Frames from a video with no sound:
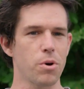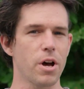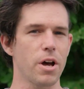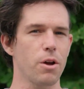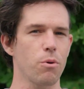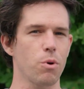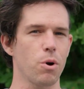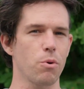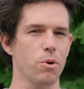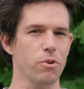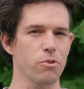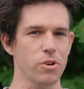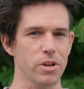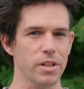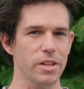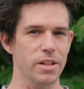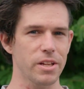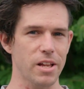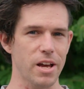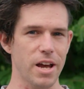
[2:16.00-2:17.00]
but what we
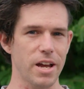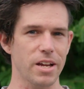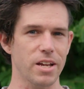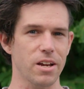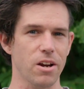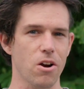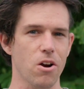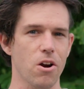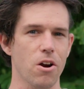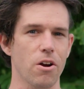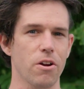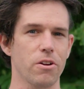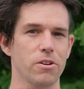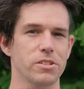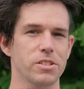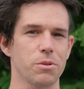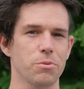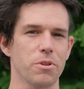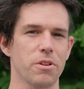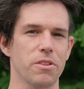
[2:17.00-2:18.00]
really like
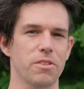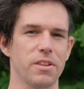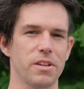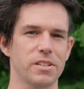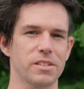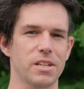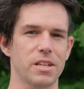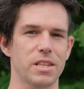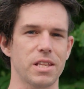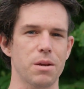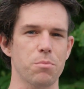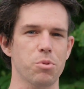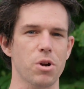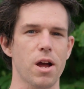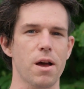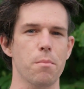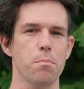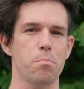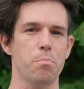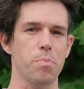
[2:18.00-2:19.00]
are some of the things that they
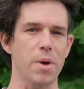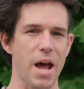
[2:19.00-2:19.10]
brought